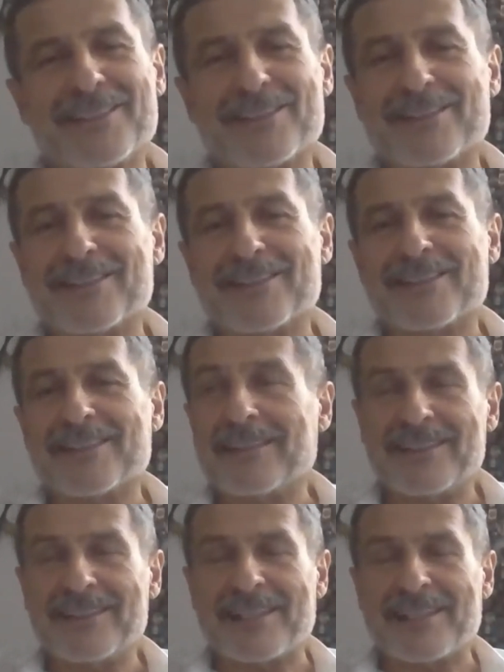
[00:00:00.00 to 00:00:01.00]

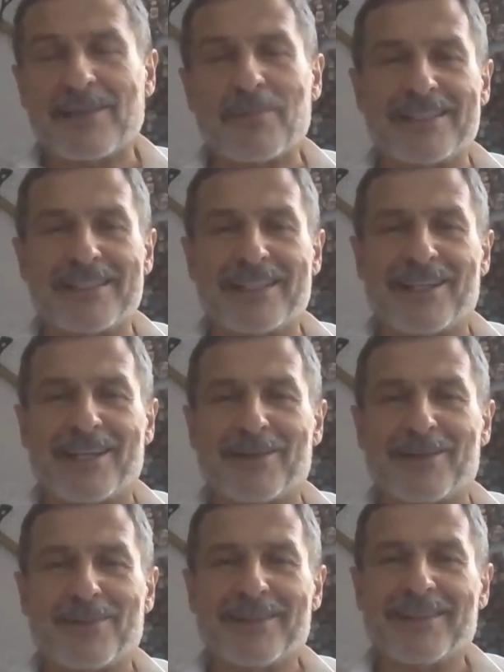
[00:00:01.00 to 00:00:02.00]
It's amazing
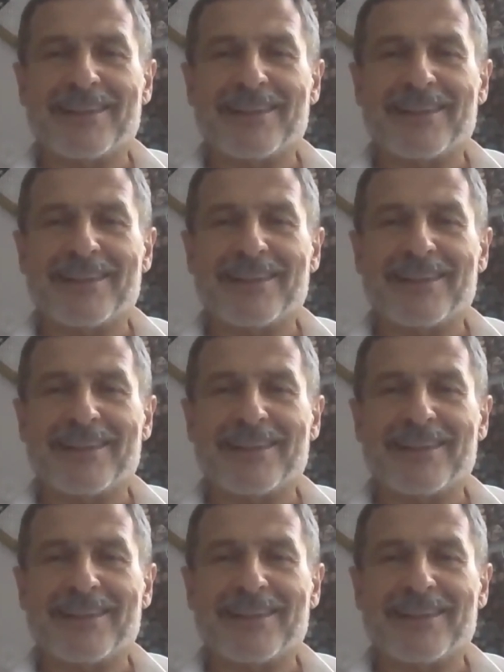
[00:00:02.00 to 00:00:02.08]
trip.